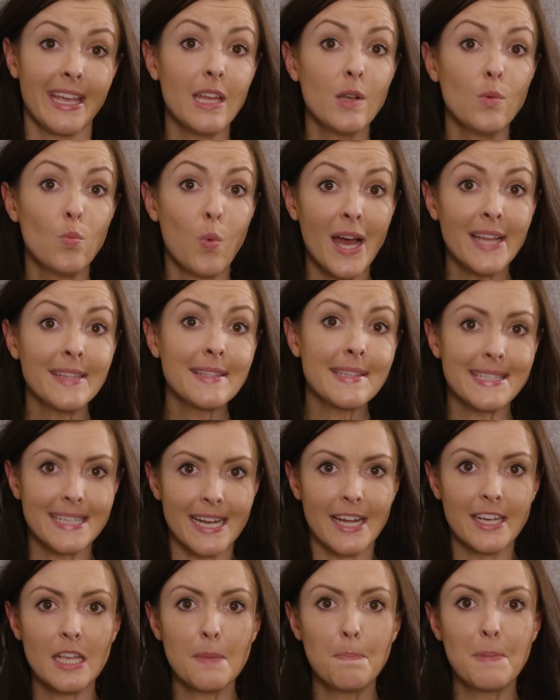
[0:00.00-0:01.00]
In one
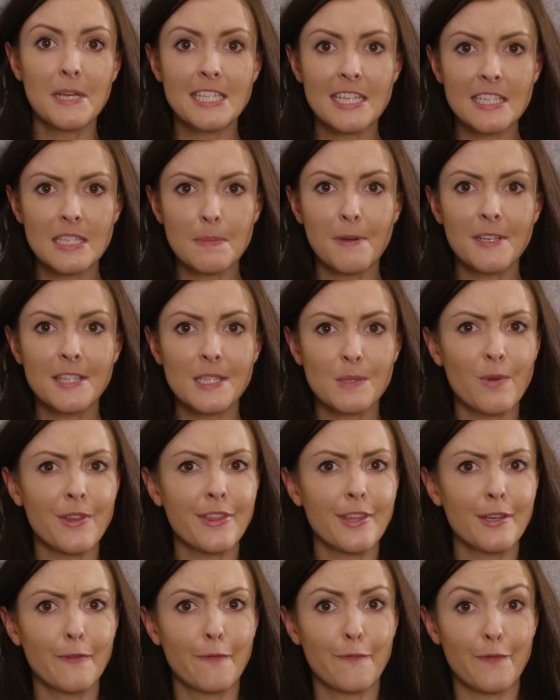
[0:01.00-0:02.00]
study, participants
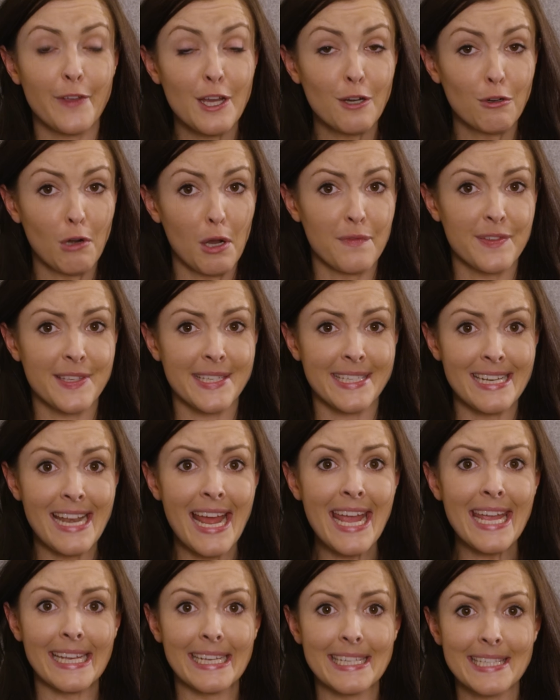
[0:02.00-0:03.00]
with a fear of
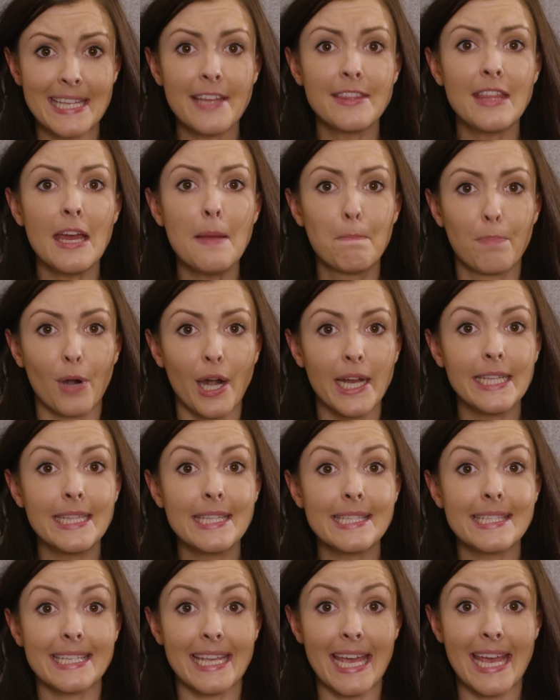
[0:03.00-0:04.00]
snakes had their
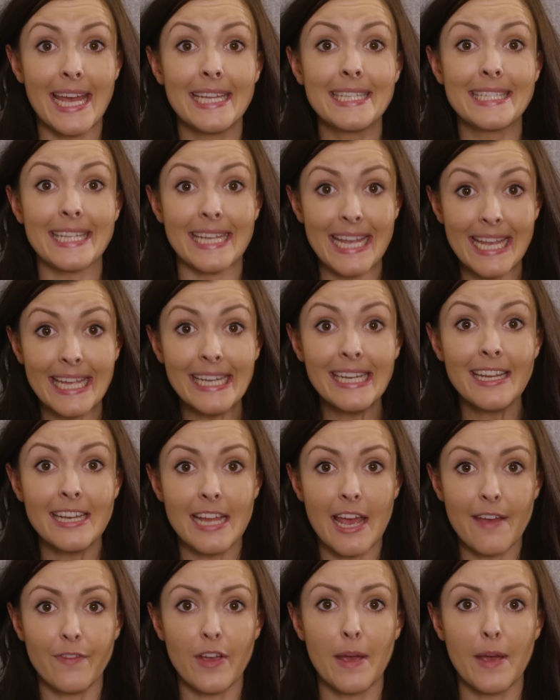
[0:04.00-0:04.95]
brains scanned in an